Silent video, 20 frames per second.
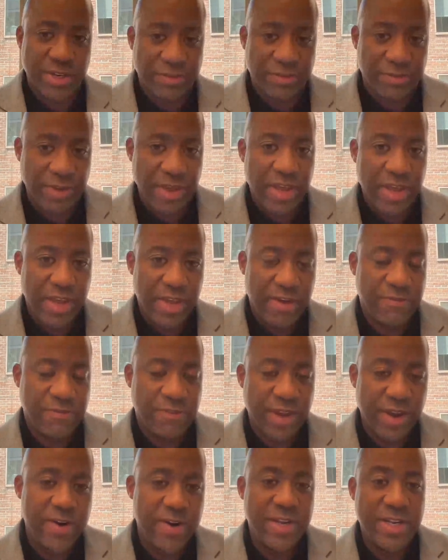If if
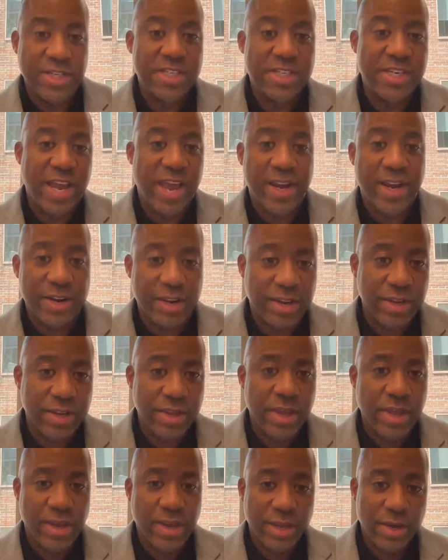there is data
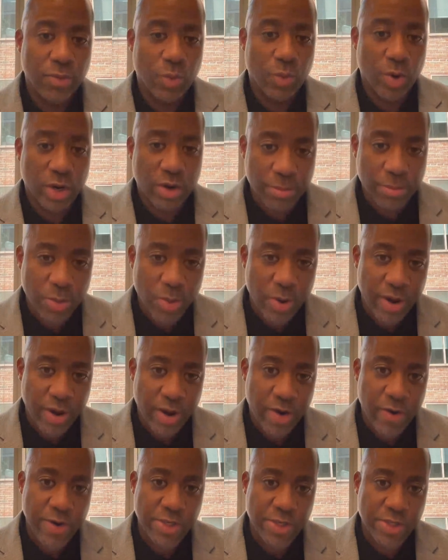in one or more
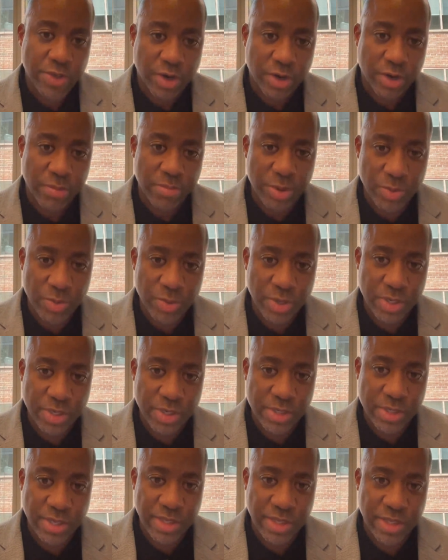areas or
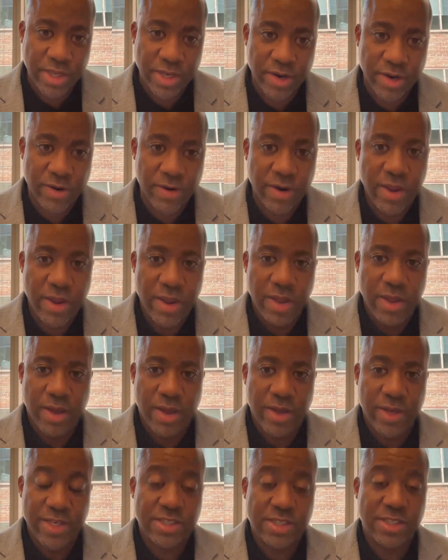communities that there
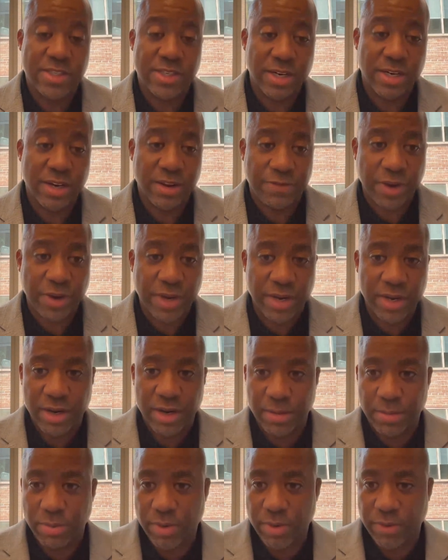uh, is a significant
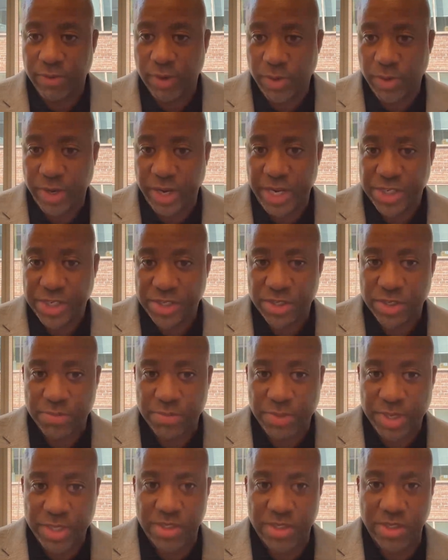number of locations
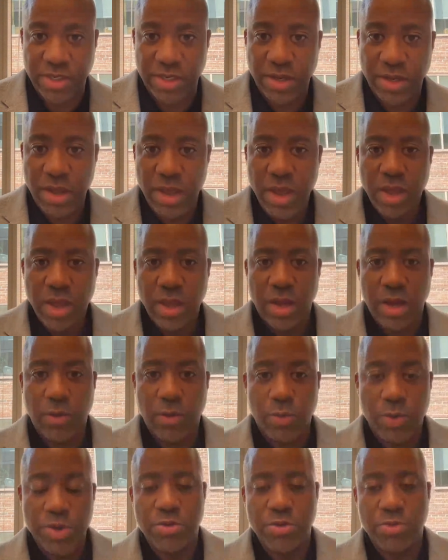missing, uh,
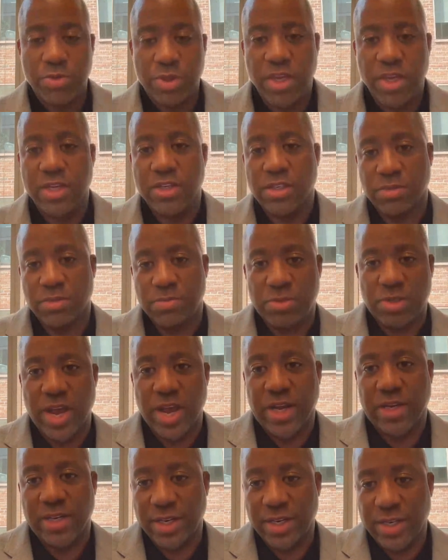will you then
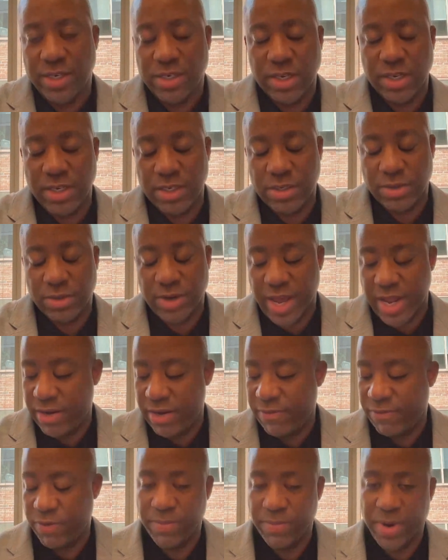subject and in- enter that
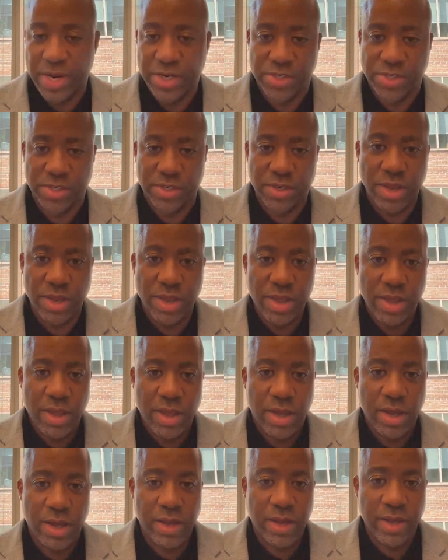information
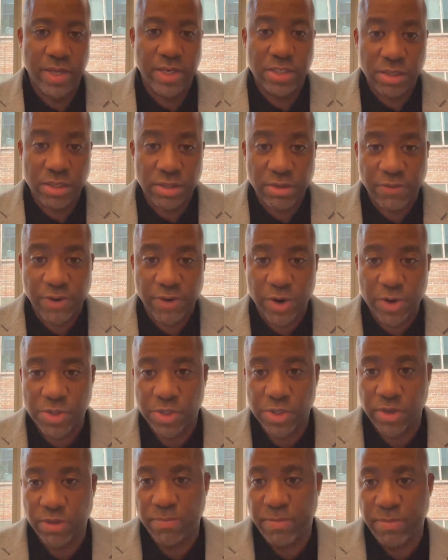uh, into the
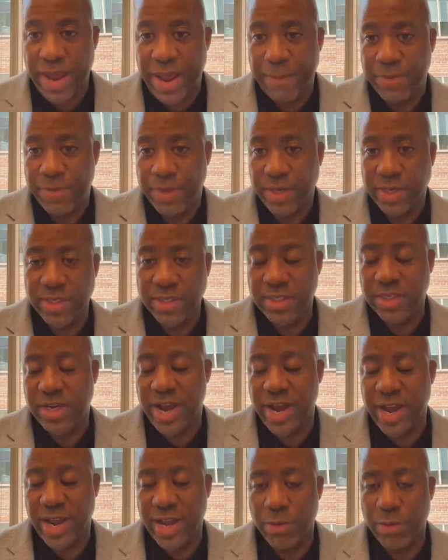version of the map that
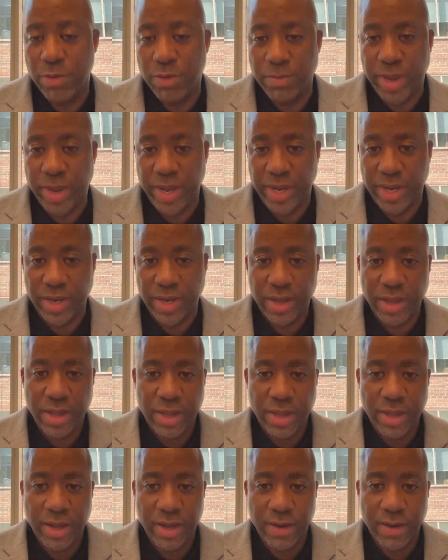NTIA will make
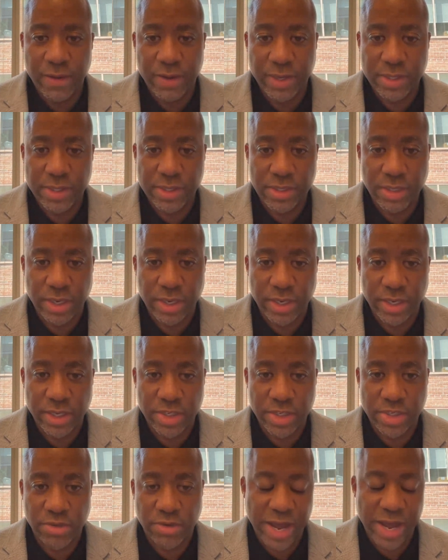uh, its uh,
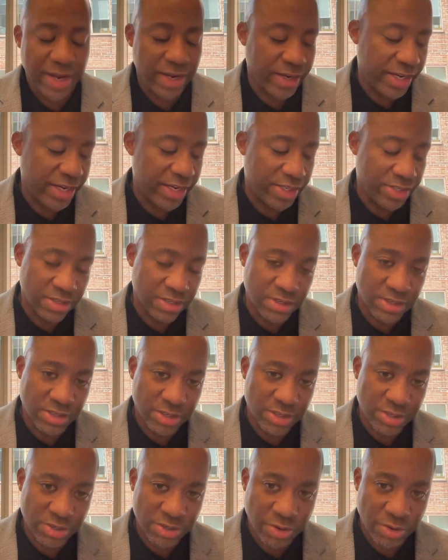initial allocation
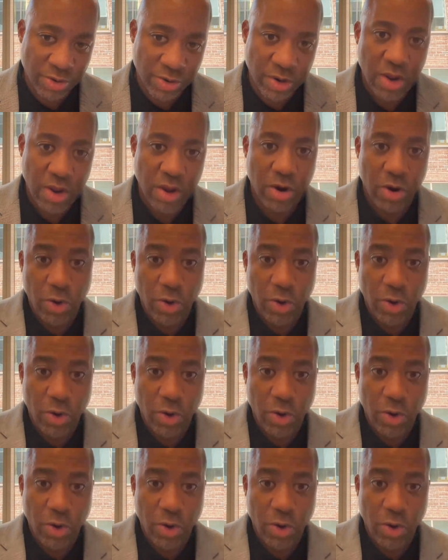decision on?